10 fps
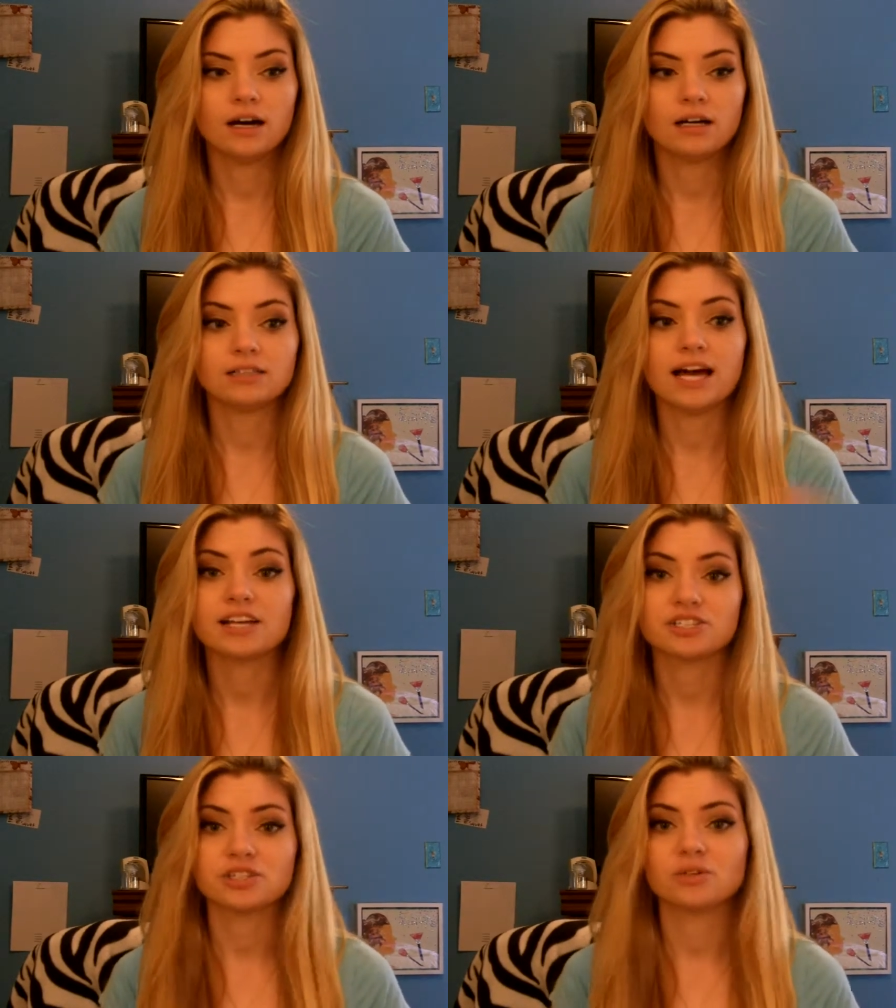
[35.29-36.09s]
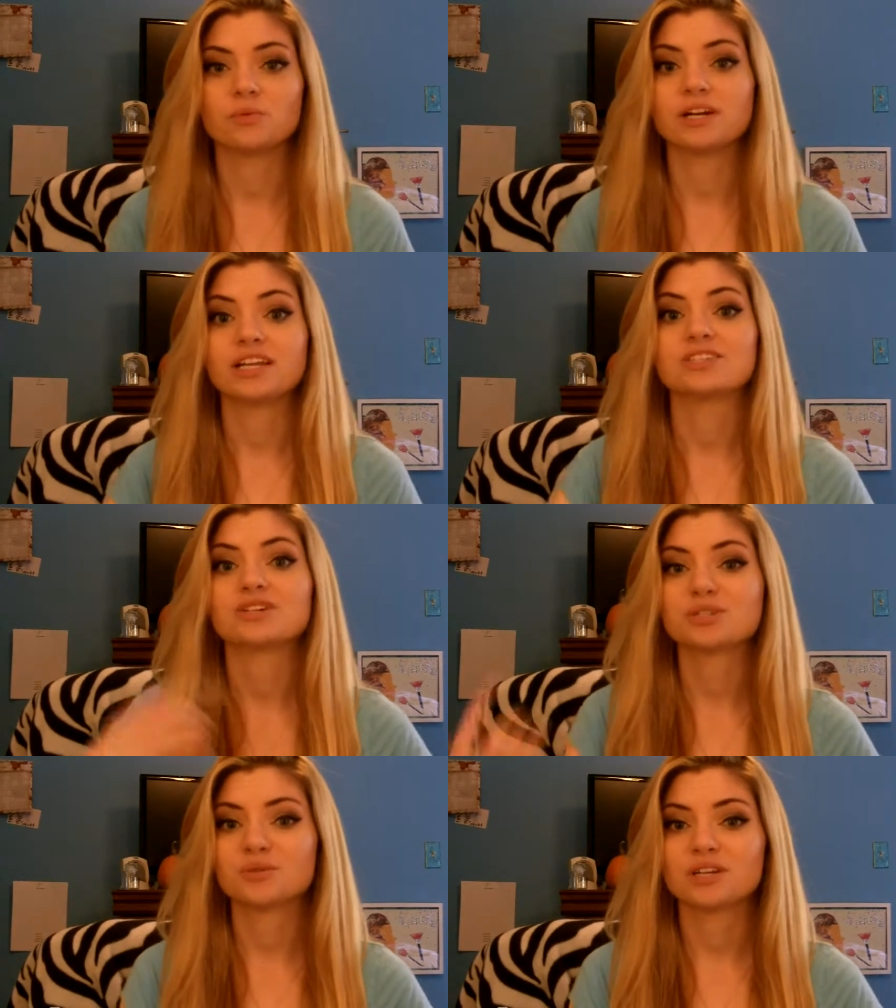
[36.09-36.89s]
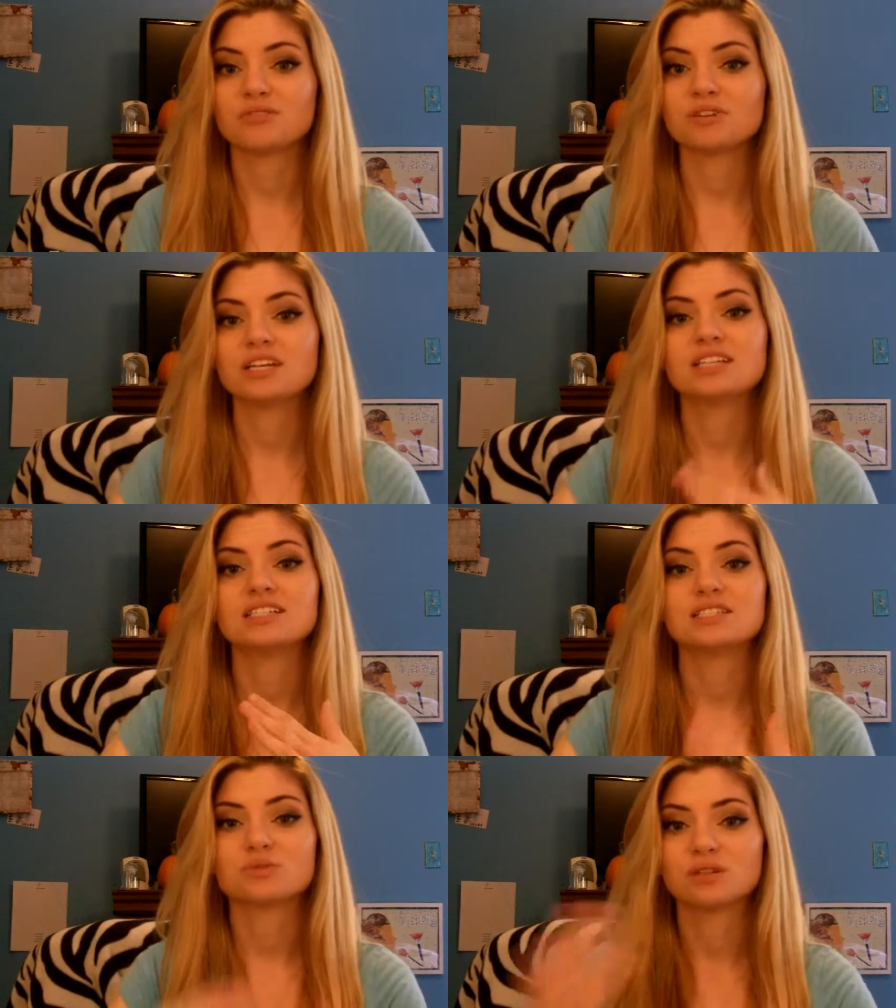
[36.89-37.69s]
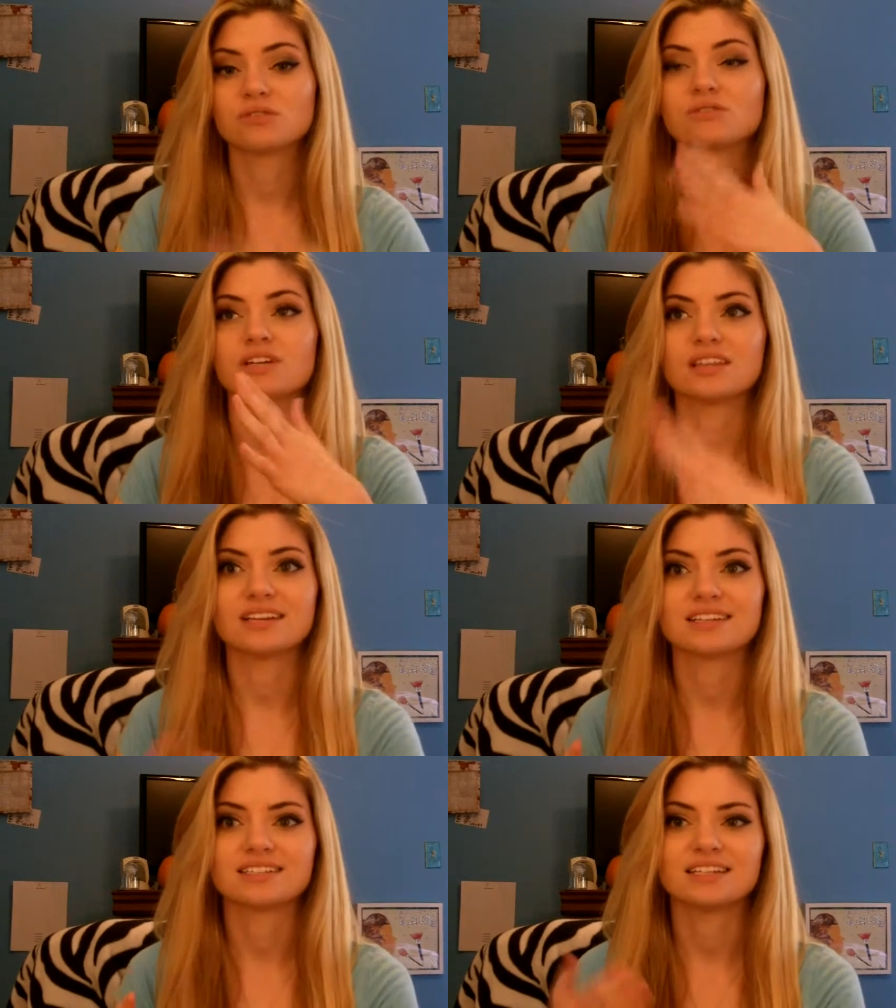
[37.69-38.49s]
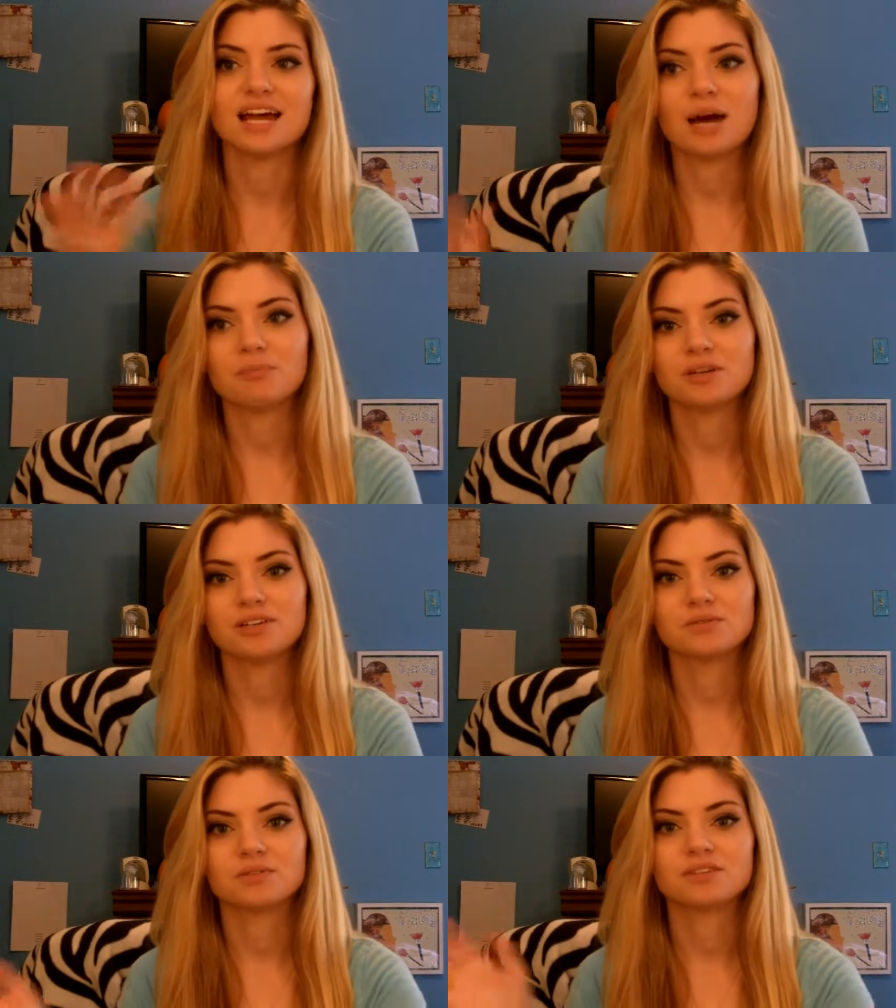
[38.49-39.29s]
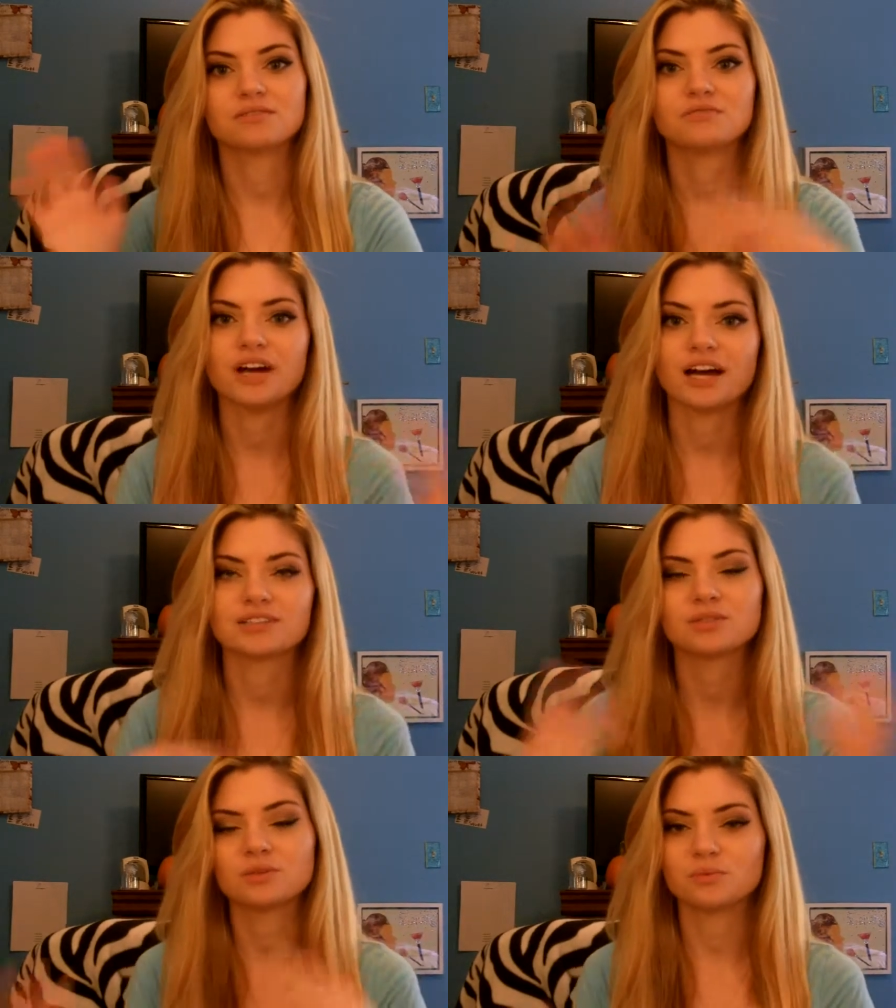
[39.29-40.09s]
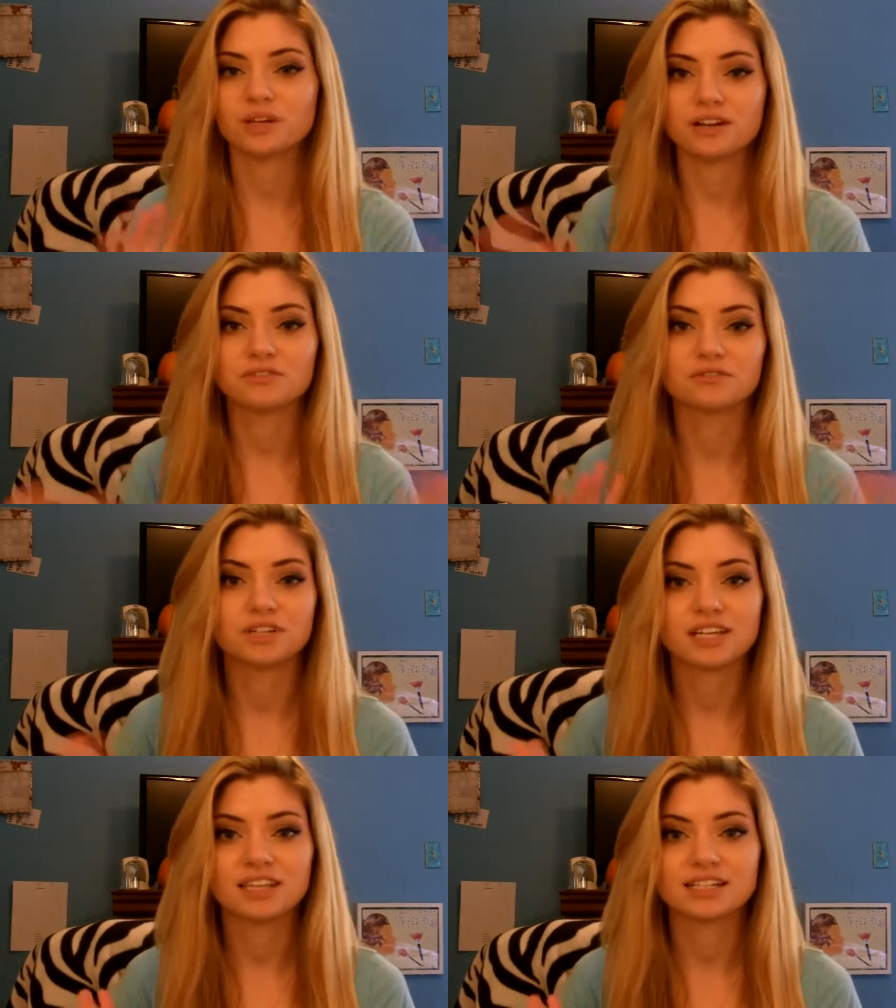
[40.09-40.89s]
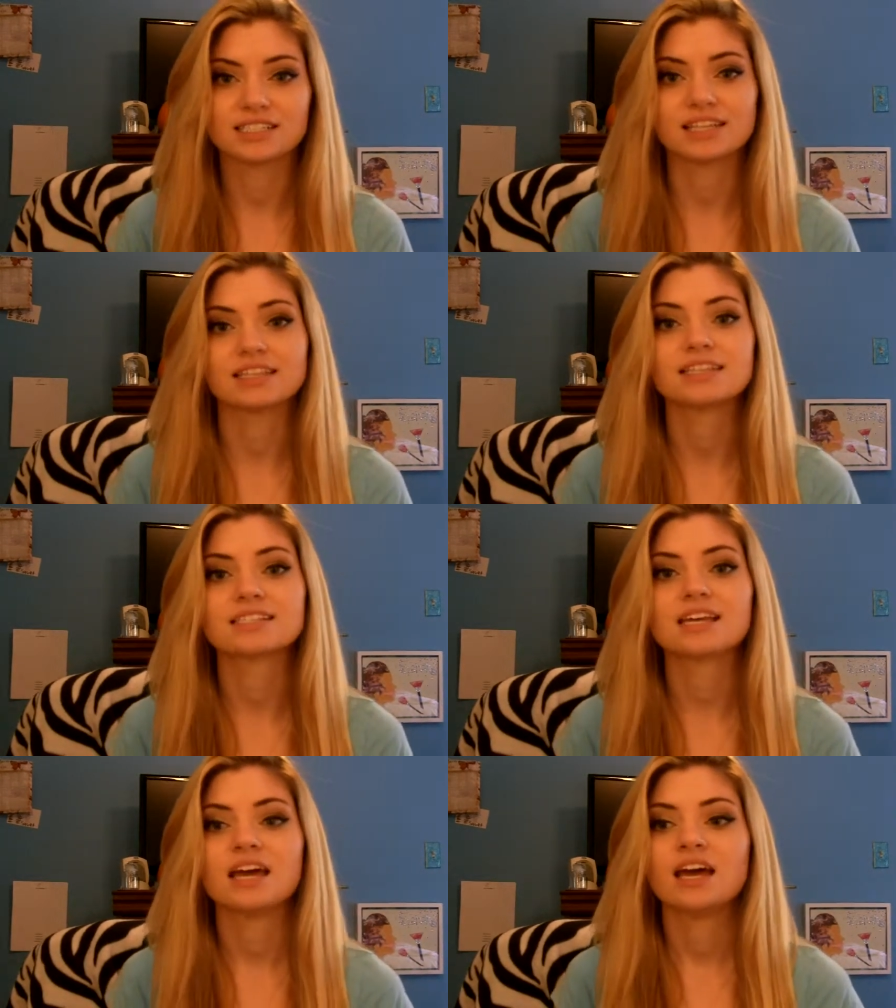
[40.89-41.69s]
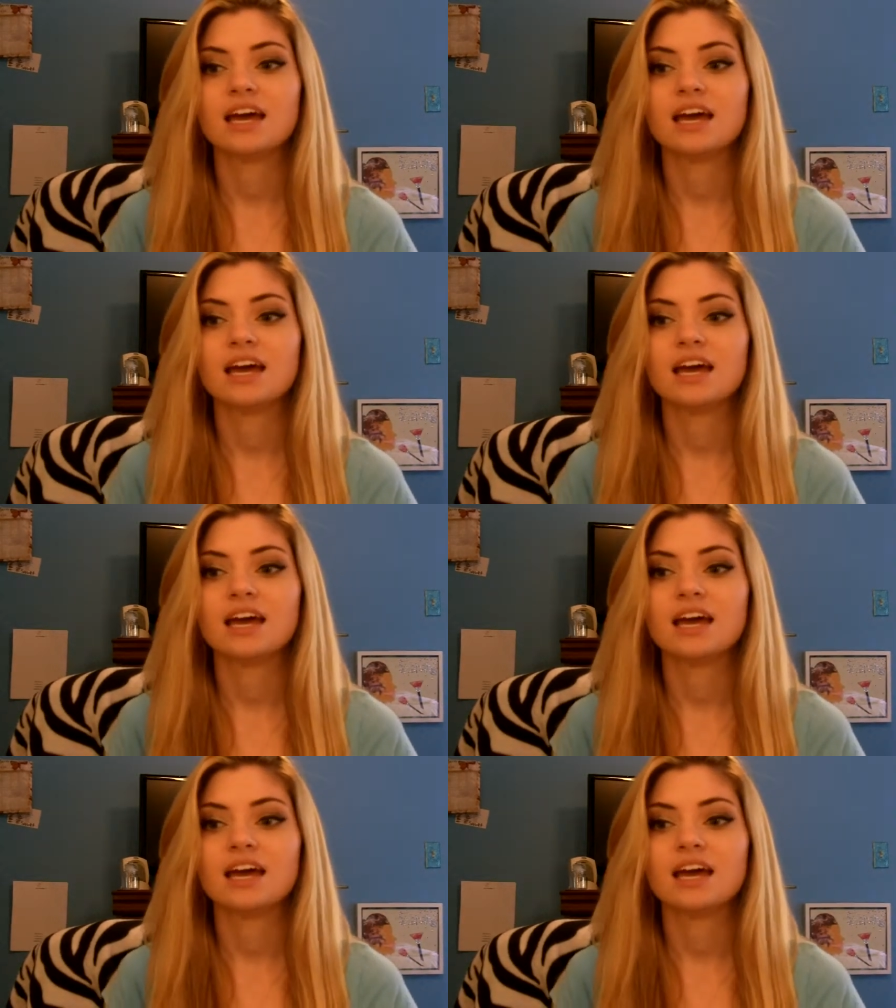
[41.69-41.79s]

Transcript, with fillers: Uh, last year, when he turned 23, he did 23 things that happened, or facts, or whatever funny things like this.